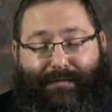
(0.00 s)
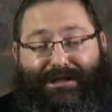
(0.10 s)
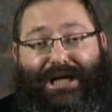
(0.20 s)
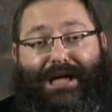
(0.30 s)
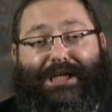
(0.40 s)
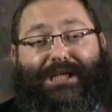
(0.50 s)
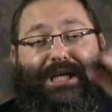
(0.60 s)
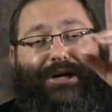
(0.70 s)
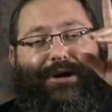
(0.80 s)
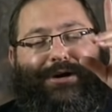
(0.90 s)
B'shas
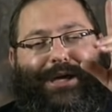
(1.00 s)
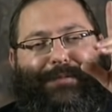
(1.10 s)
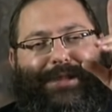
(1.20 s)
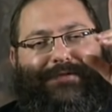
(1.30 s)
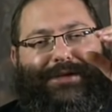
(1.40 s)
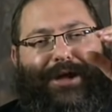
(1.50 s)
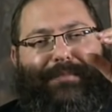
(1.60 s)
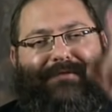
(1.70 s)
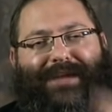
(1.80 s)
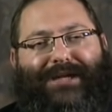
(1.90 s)
HaSakon, he believed the
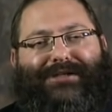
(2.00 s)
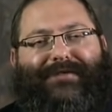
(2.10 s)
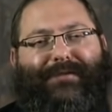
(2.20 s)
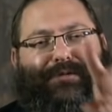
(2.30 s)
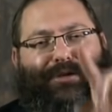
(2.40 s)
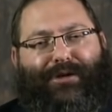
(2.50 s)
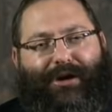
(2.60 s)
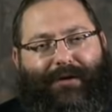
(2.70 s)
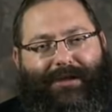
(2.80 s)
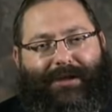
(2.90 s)
time of danger, you have to put the
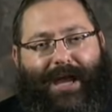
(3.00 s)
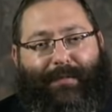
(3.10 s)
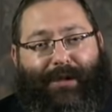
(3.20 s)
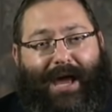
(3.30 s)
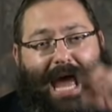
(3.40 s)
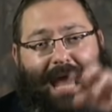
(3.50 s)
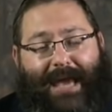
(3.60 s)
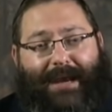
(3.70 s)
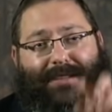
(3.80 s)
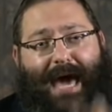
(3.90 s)
menorah on the table.
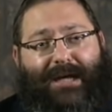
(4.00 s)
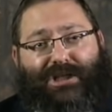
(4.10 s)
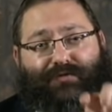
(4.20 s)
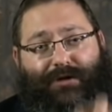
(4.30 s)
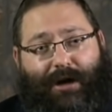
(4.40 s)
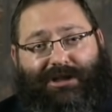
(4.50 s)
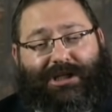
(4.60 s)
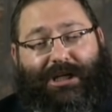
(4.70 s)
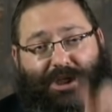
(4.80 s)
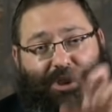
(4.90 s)
And yet in that
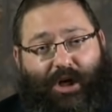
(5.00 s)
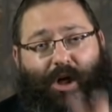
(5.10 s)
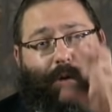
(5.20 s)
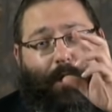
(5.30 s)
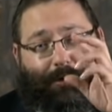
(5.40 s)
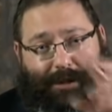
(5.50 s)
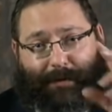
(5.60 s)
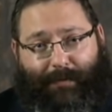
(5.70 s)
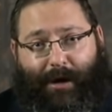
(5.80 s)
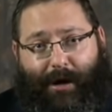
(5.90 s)
introduction, his son quotes
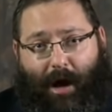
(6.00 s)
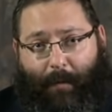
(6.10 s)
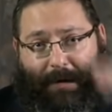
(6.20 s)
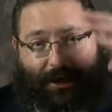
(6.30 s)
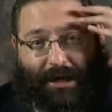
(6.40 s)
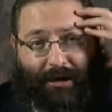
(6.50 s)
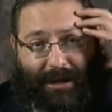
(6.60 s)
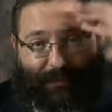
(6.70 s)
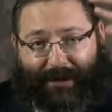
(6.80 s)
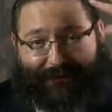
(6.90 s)
him about the
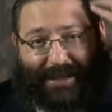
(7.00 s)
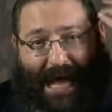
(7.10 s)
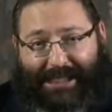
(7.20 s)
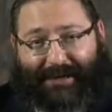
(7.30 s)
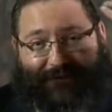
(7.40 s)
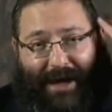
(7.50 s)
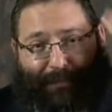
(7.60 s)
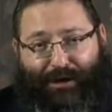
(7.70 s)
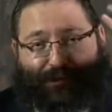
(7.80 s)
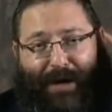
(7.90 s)
ultimate philosophy
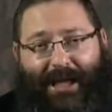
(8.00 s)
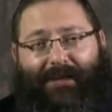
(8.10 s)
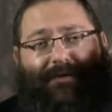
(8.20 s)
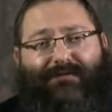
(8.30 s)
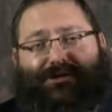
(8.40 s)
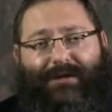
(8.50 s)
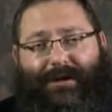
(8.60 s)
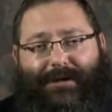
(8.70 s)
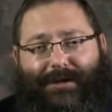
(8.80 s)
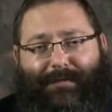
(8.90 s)
and perspective of
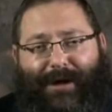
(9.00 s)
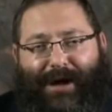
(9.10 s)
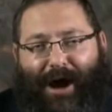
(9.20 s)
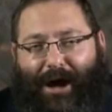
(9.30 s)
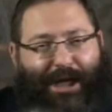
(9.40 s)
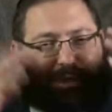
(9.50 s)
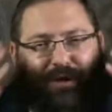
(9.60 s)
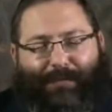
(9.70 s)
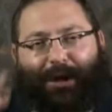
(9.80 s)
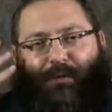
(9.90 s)
Judaism. An
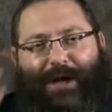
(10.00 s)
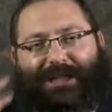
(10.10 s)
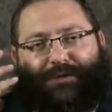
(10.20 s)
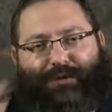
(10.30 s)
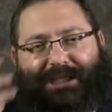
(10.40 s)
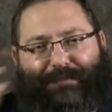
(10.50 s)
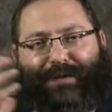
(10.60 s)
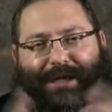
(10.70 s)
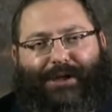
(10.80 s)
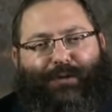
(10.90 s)
extremely rich
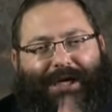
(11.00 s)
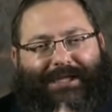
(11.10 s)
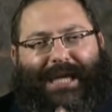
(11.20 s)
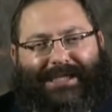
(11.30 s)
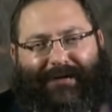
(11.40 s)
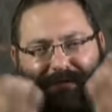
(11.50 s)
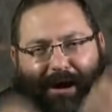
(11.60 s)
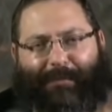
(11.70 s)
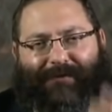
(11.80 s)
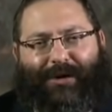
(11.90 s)
piece where he says
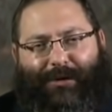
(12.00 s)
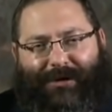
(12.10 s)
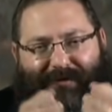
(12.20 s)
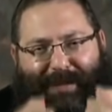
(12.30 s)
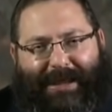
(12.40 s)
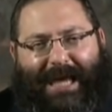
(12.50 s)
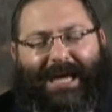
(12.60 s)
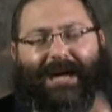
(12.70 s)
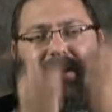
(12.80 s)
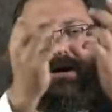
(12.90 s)
Avraham Avinu could have been like
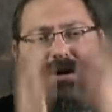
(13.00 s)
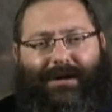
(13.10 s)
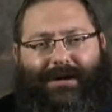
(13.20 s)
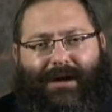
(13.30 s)
Chanoich.